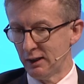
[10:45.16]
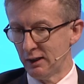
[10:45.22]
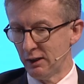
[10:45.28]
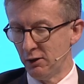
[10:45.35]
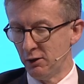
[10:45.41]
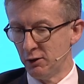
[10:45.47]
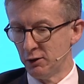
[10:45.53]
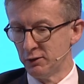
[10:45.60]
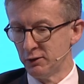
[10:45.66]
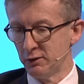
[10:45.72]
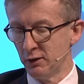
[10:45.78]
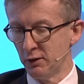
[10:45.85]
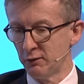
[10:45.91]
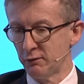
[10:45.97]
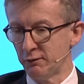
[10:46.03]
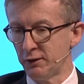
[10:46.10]

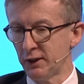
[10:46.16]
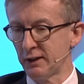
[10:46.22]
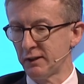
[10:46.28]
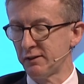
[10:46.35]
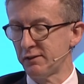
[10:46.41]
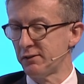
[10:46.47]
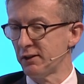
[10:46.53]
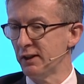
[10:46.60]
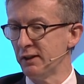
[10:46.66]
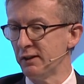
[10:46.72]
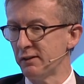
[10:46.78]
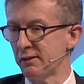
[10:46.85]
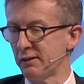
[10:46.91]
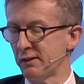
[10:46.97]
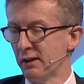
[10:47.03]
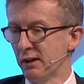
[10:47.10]
on fixed
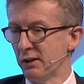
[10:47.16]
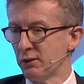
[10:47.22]
is